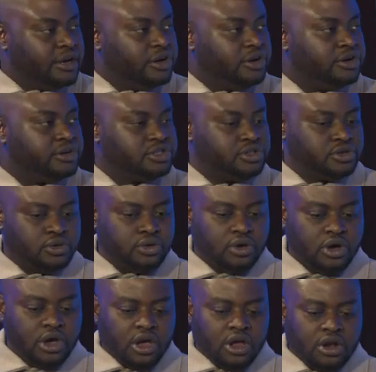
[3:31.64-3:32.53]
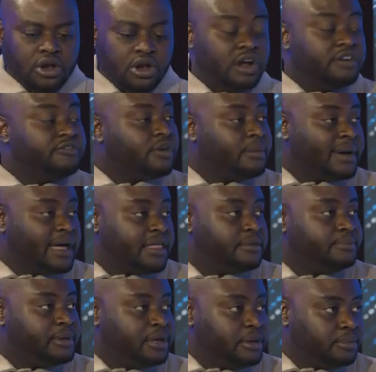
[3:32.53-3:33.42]
good to learn from other
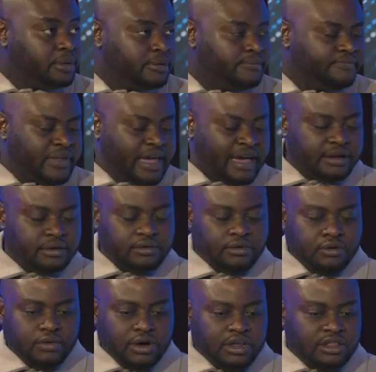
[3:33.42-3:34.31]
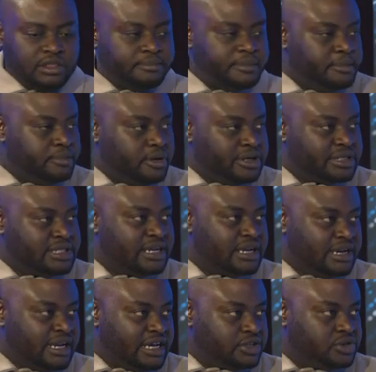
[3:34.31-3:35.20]
people. And one of the people I was
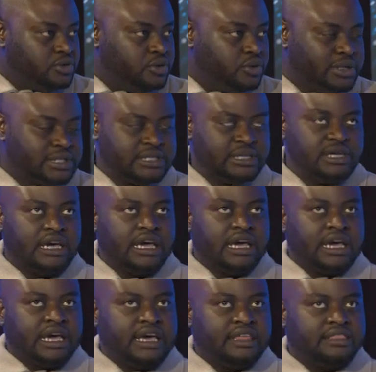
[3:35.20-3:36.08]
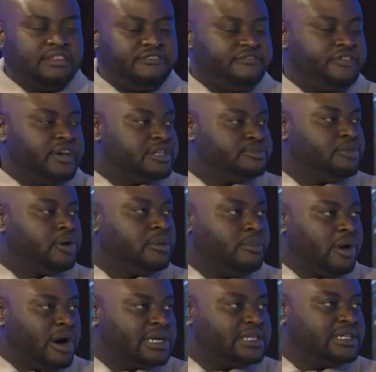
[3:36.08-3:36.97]
sitting next to was in the Facebook
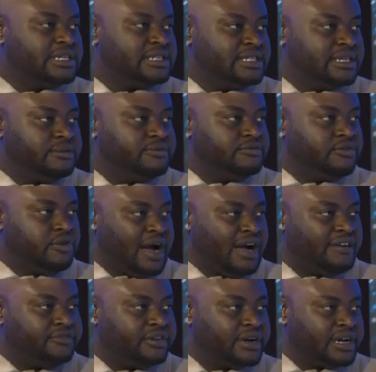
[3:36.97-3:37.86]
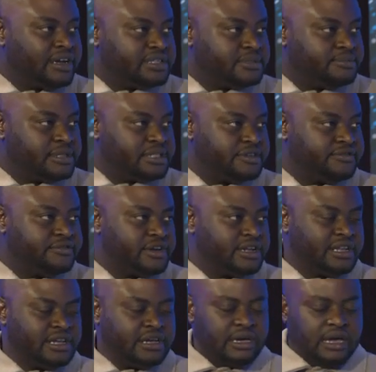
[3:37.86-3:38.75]
marketing team for Africa
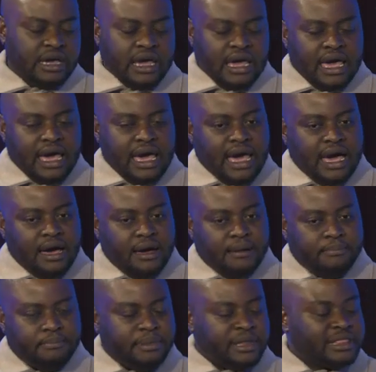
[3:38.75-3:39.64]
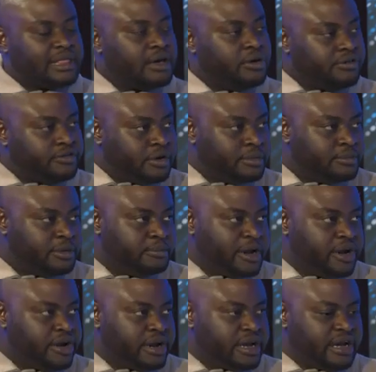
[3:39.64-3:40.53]
specifically. But they were from
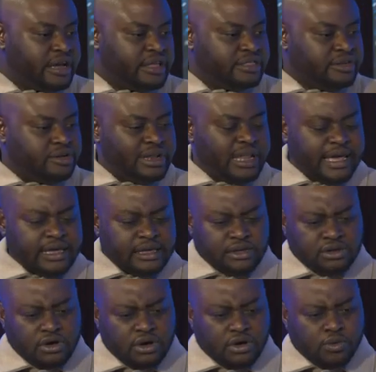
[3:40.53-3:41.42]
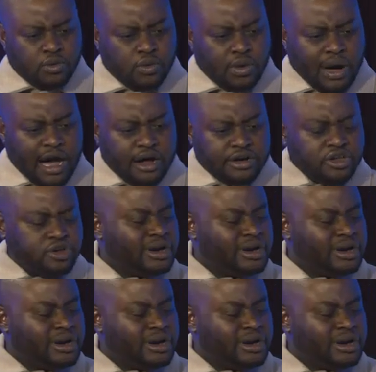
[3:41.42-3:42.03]
America. And they were like, how do you